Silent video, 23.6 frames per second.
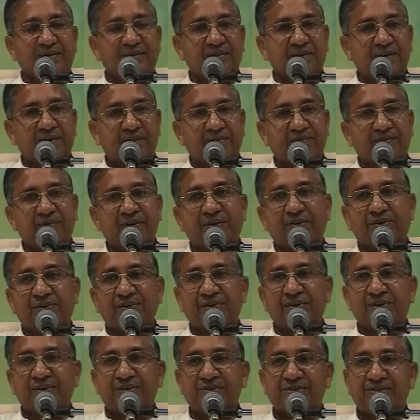that
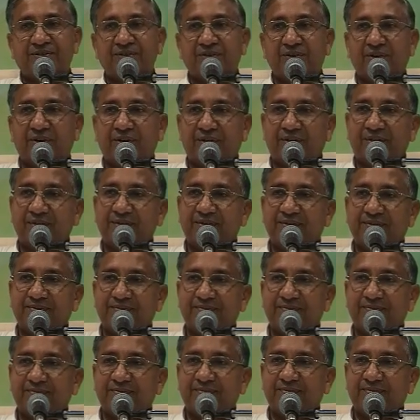victory is your
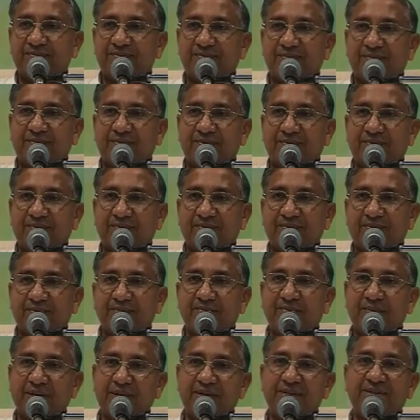
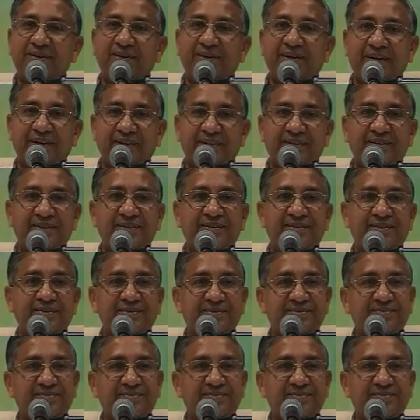birthright.